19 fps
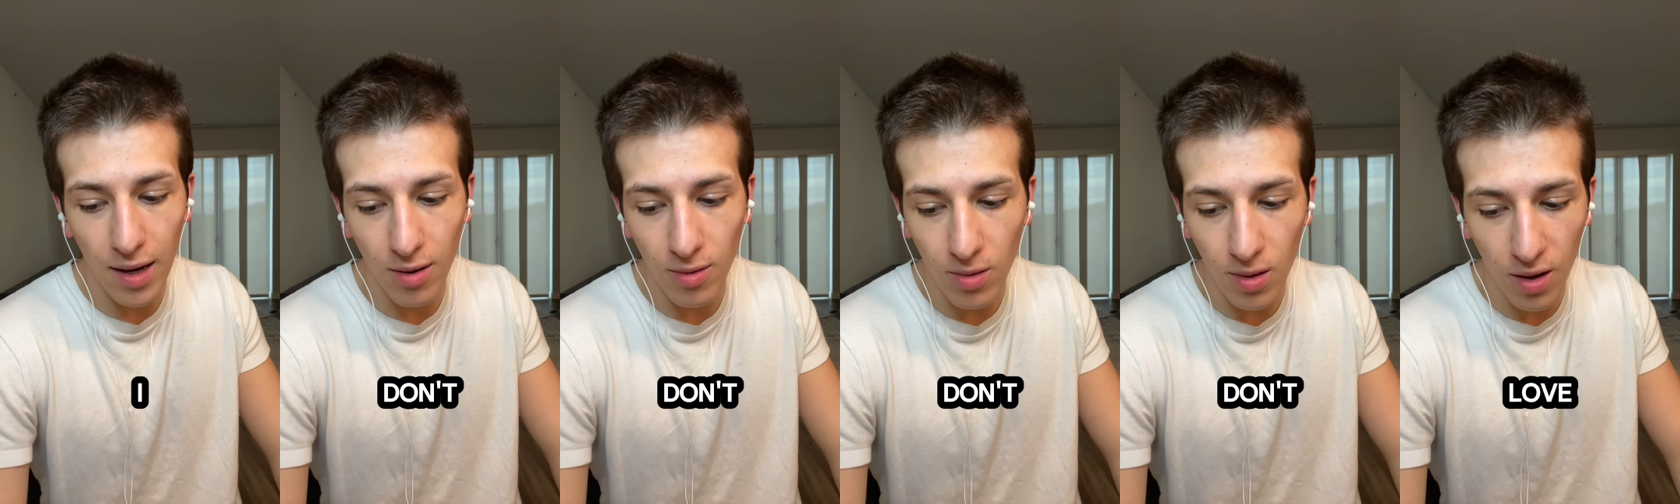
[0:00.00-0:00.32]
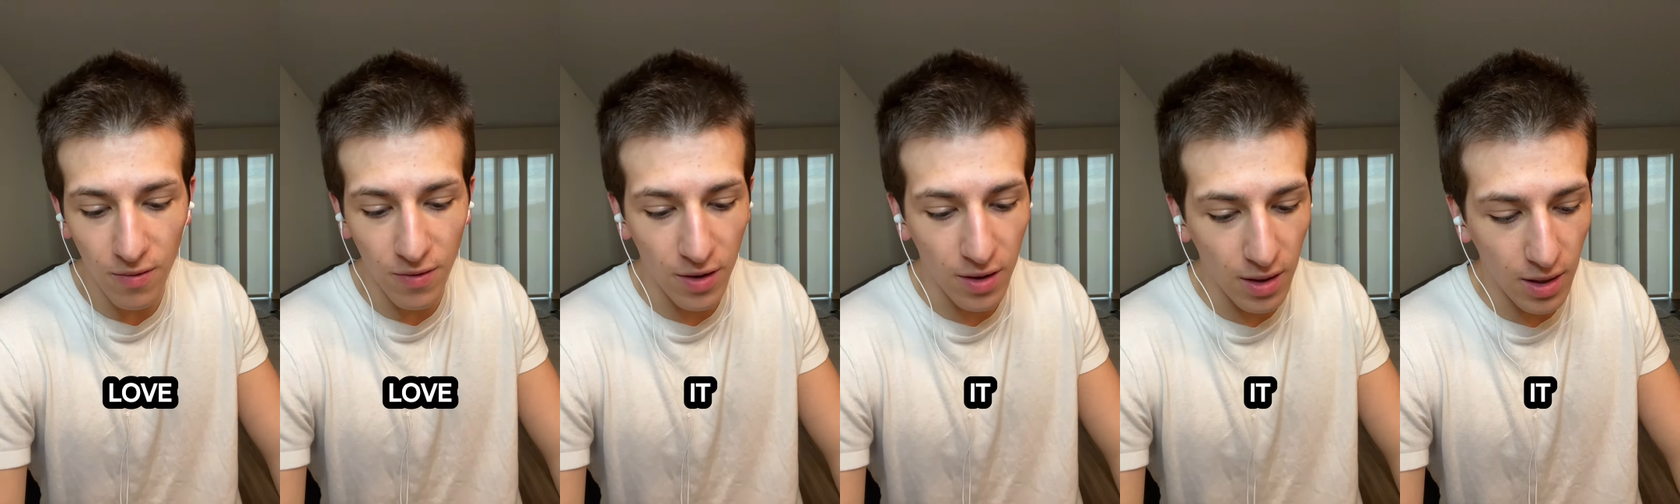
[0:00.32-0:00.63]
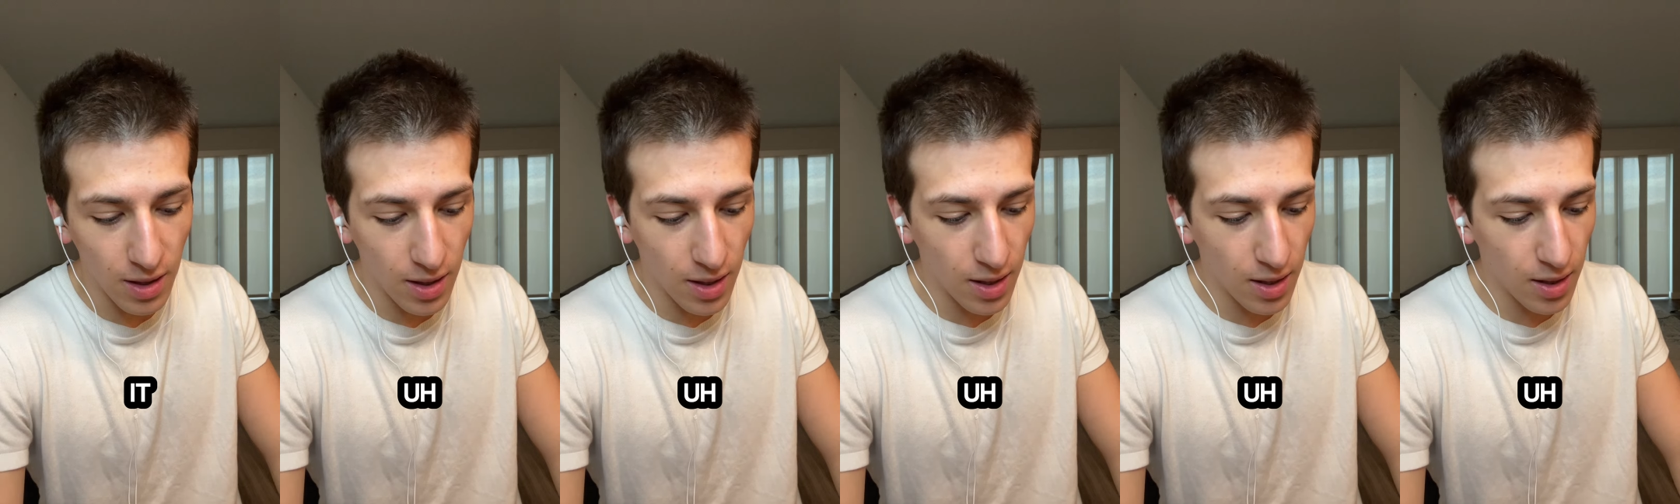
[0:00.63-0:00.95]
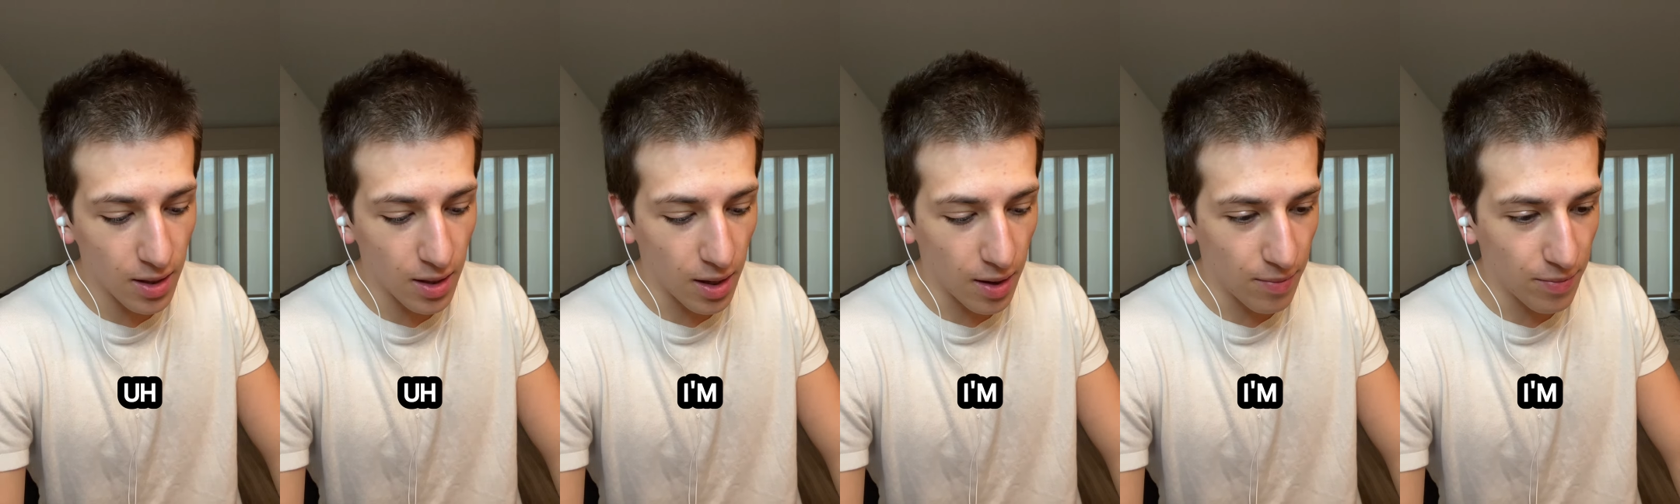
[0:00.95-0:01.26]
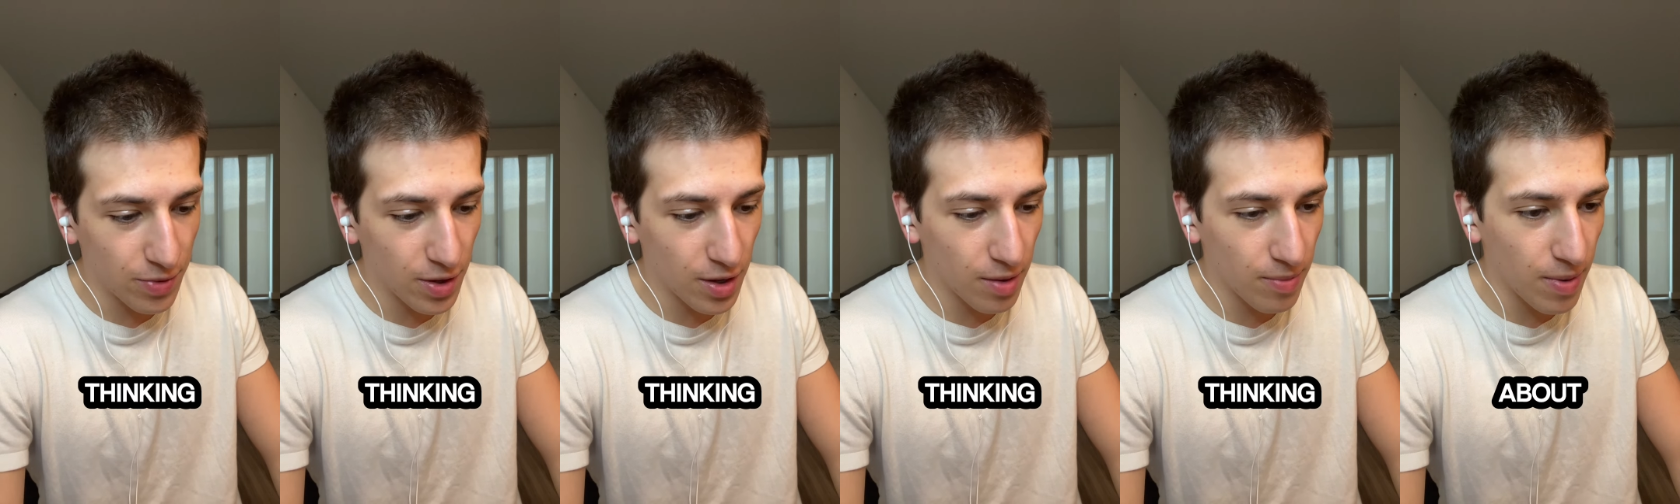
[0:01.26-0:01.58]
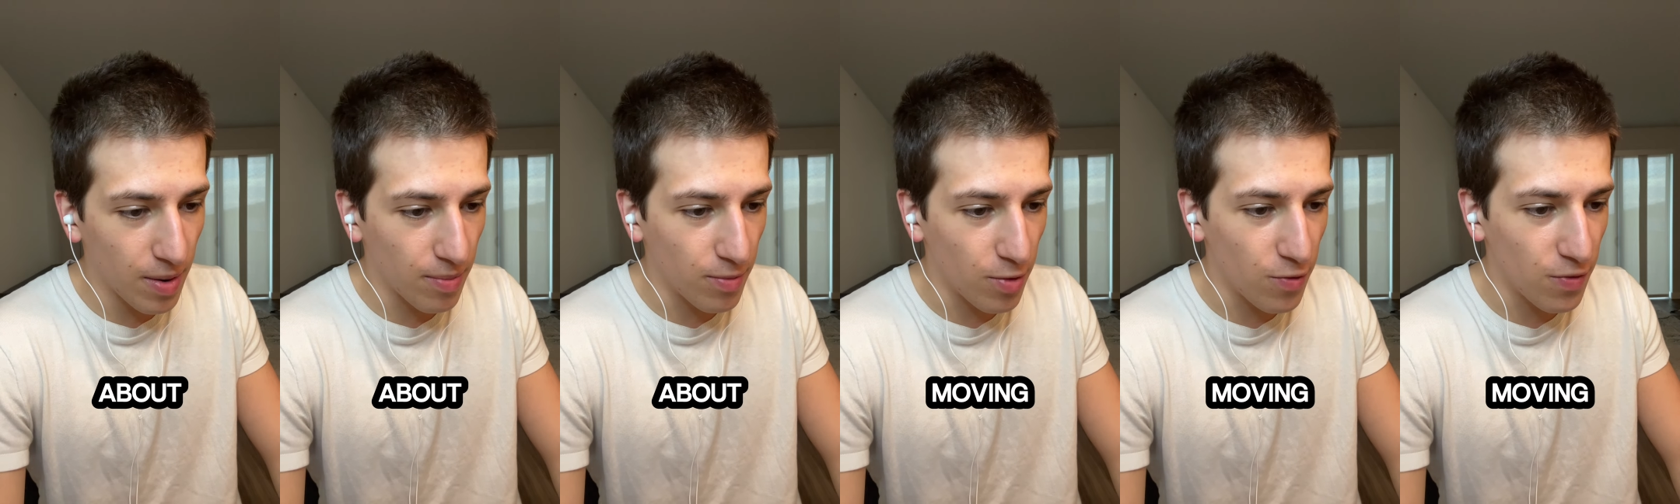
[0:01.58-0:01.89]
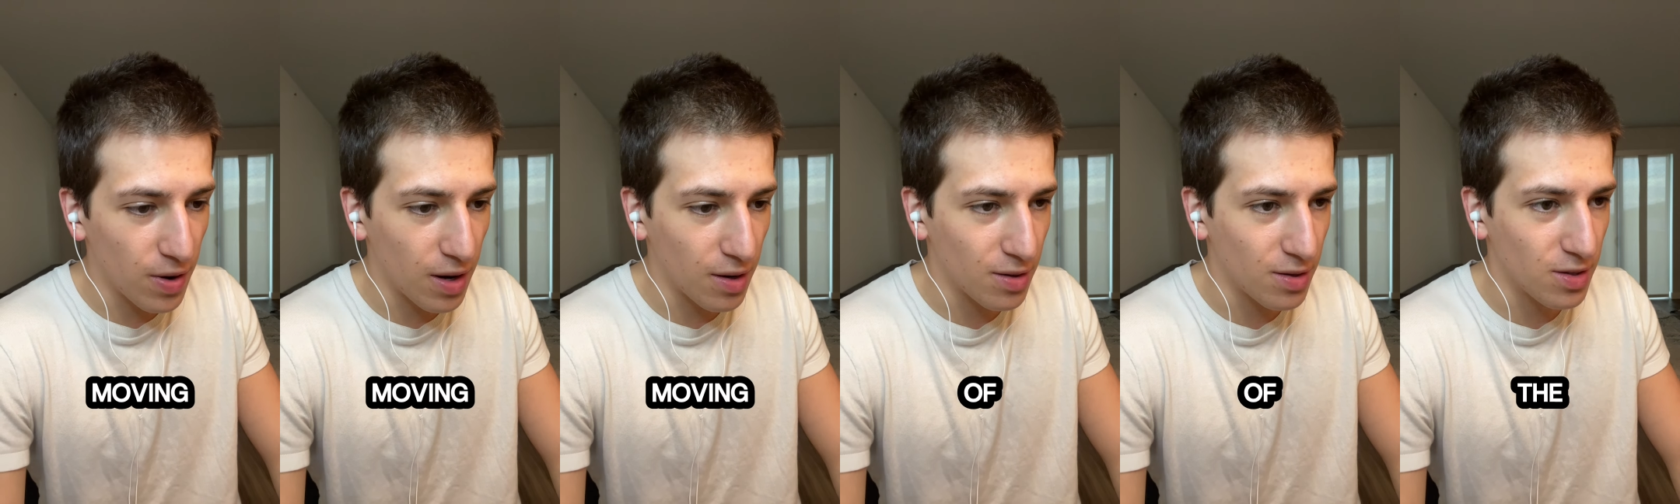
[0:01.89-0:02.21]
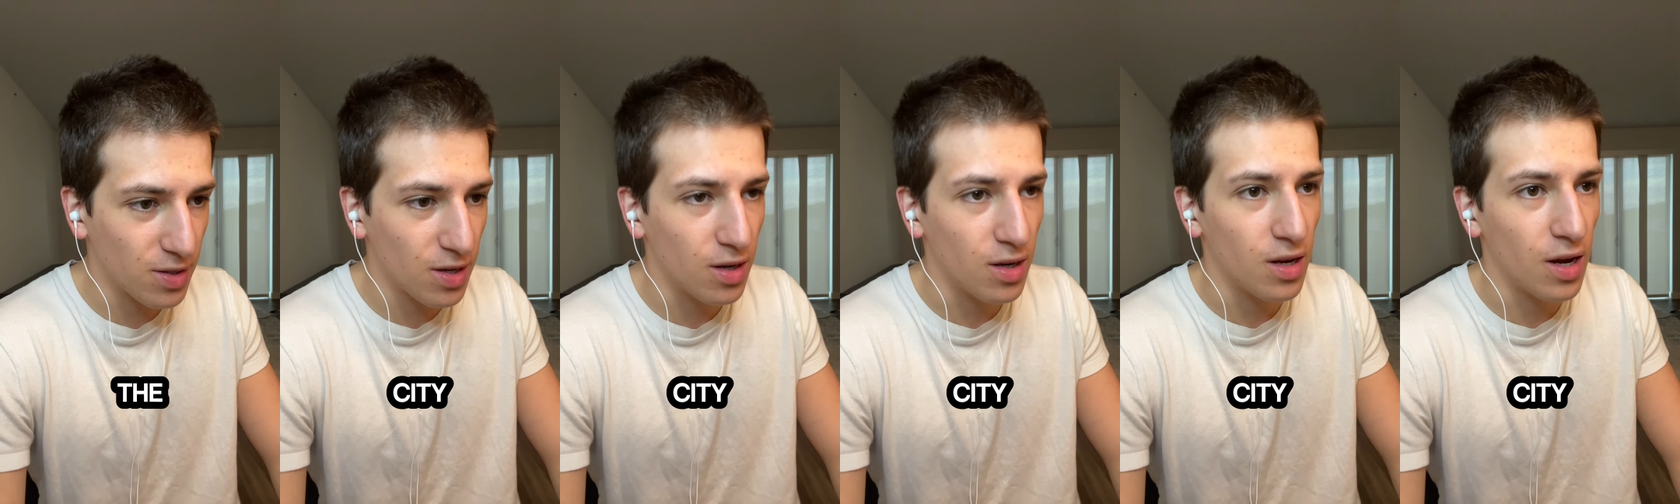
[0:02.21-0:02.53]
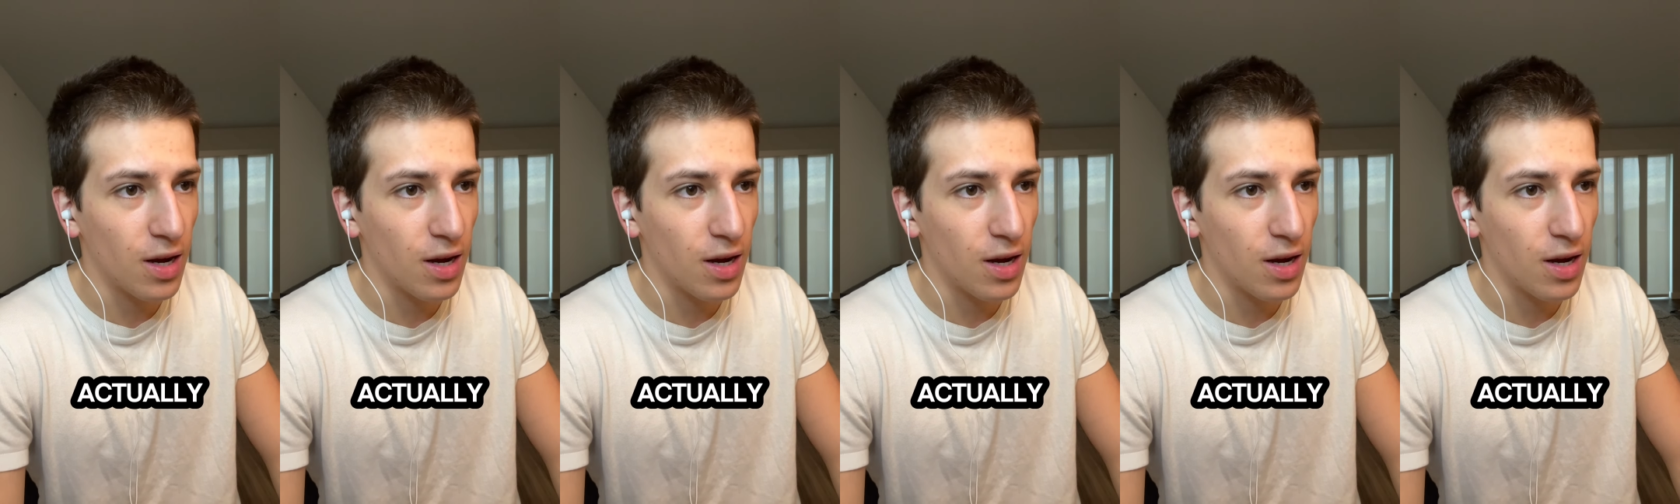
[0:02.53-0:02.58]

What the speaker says: don't love it. I'm thinking about moving out of the city,